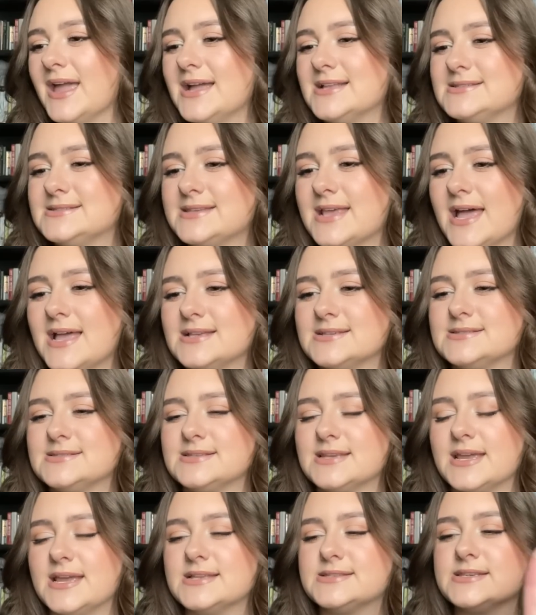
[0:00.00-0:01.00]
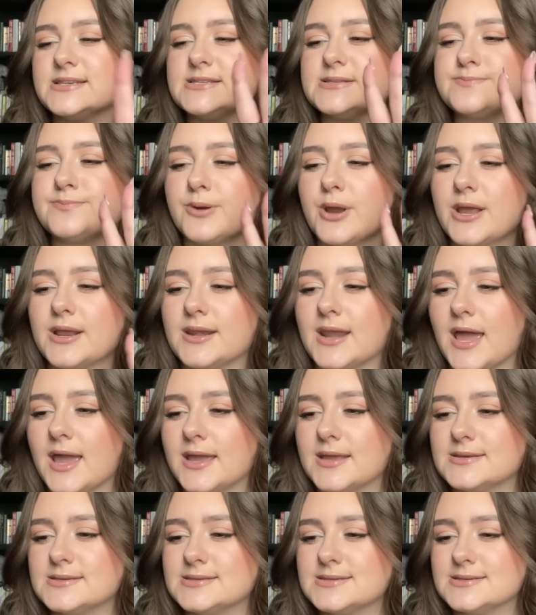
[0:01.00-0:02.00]
It says, it's a spring
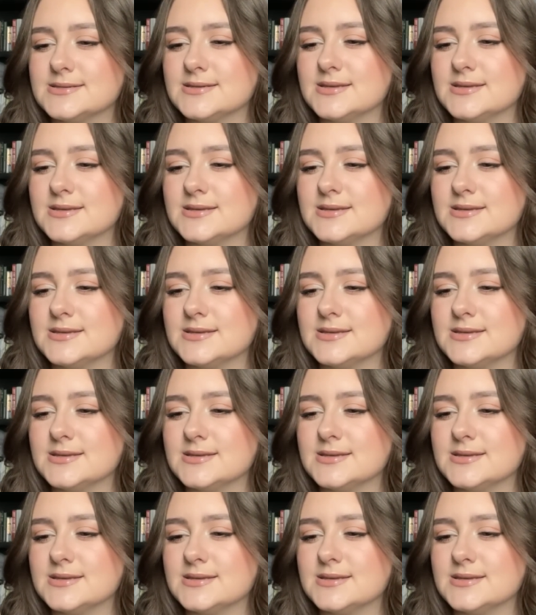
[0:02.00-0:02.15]
night.